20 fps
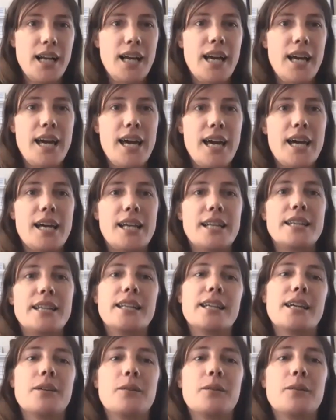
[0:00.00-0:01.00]
And
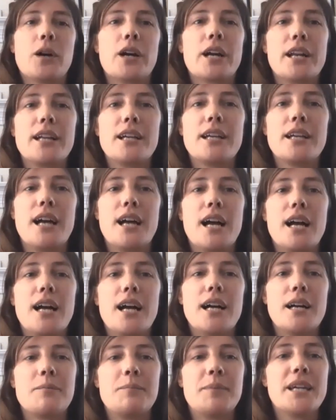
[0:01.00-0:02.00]
we're going
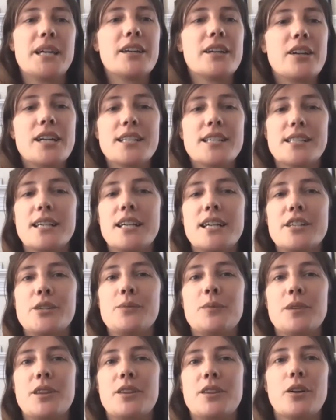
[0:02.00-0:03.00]
to begin our discussion
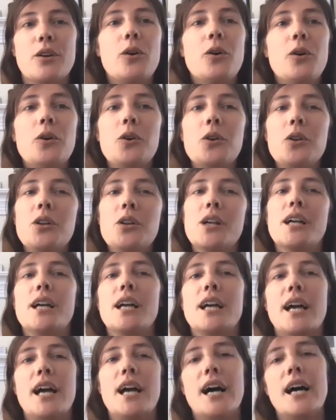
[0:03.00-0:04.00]
with Nicole.
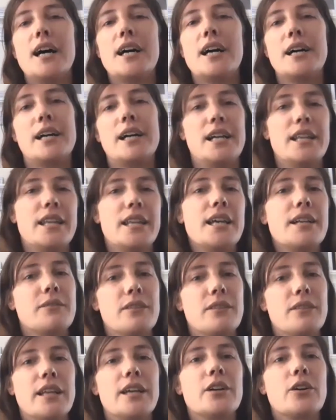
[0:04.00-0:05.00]
And
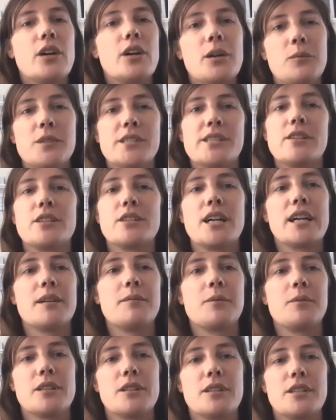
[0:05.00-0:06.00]
then later on, we'll start
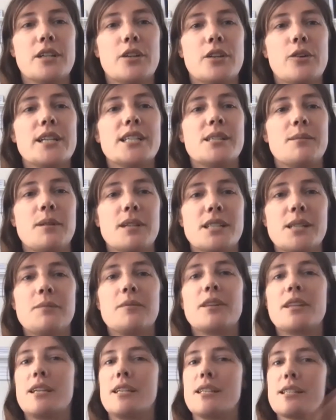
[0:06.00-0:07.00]
talking to Chris about some
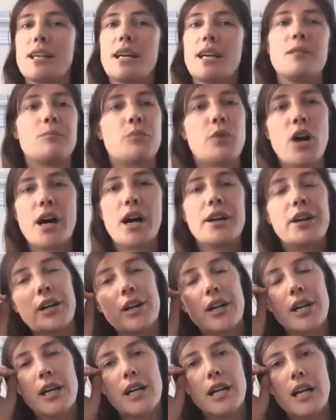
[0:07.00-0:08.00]
of these kind of
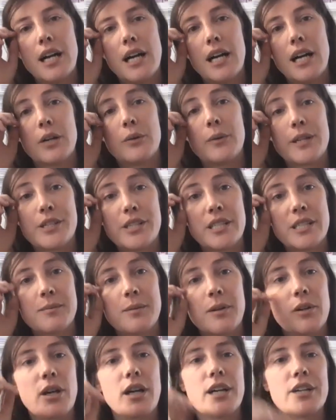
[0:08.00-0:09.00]
broader questions
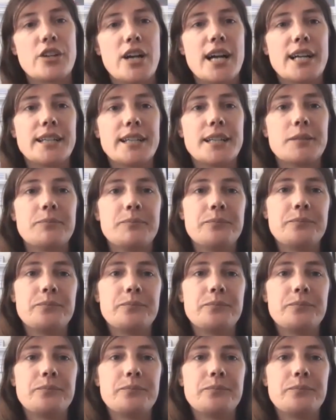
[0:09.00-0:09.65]
about contracting.